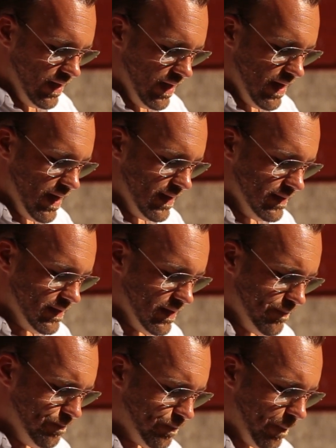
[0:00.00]

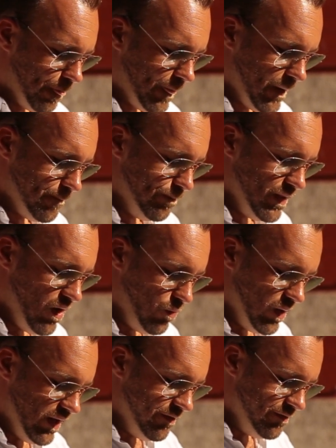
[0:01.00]
And now
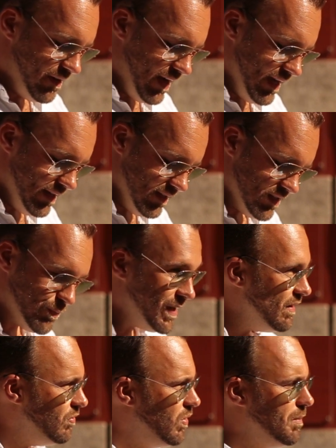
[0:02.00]
what I find is
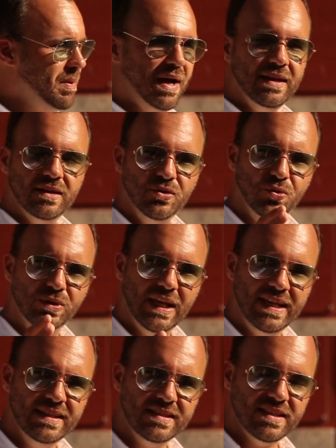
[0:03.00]
whenever I buy a new
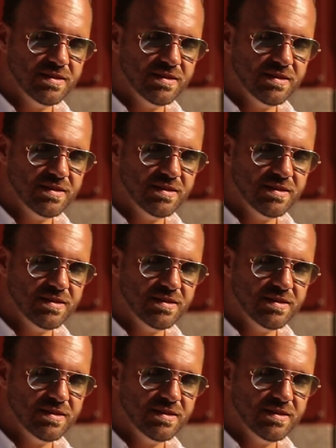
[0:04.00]
lens,